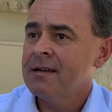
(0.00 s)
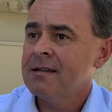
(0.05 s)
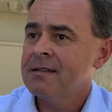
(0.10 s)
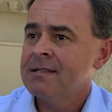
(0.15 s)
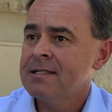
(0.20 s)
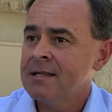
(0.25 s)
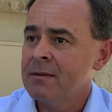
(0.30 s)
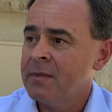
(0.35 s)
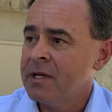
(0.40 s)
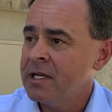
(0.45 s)

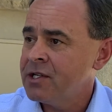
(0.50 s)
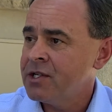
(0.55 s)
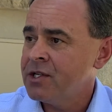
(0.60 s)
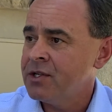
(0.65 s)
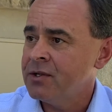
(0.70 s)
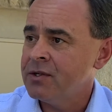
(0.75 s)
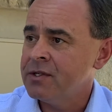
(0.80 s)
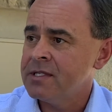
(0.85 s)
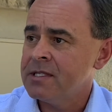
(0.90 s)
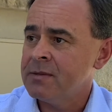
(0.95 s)
some
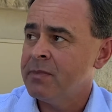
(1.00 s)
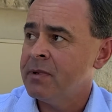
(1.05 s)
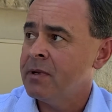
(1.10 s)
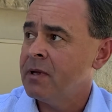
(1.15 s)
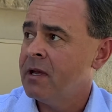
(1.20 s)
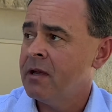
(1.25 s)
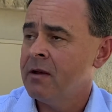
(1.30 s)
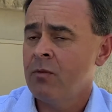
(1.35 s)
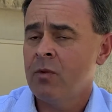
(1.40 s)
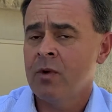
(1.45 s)
issues,
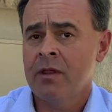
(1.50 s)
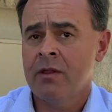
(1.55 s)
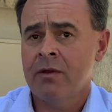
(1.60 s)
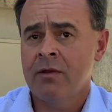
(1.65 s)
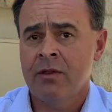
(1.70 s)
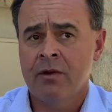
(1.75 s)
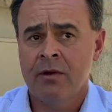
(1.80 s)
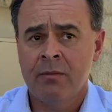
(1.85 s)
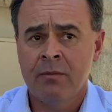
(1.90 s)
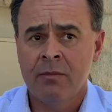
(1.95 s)
whether
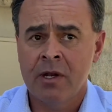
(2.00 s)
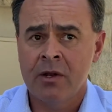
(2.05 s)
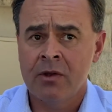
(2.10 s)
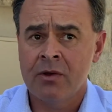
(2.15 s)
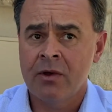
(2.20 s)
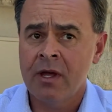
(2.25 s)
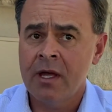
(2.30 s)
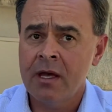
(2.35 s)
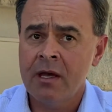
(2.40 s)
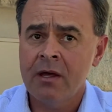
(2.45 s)
they're mental
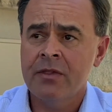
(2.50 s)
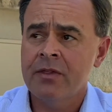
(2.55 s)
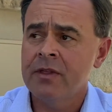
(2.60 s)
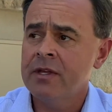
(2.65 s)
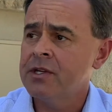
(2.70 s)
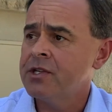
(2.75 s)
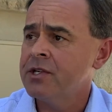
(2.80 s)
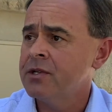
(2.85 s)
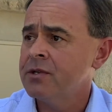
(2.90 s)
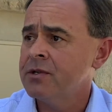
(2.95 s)
health
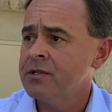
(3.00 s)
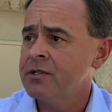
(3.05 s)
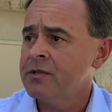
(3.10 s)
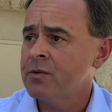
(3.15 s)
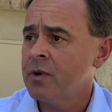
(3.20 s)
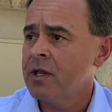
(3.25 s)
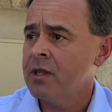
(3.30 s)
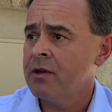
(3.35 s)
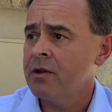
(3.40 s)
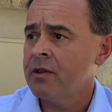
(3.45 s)
issues,
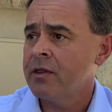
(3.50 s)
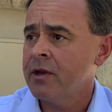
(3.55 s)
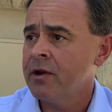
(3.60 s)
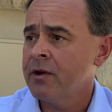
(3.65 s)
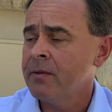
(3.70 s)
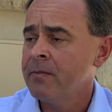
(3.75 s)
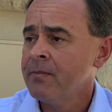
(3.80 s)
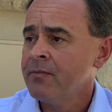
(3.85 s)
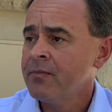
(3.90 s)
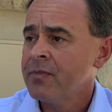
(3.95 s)
whether they're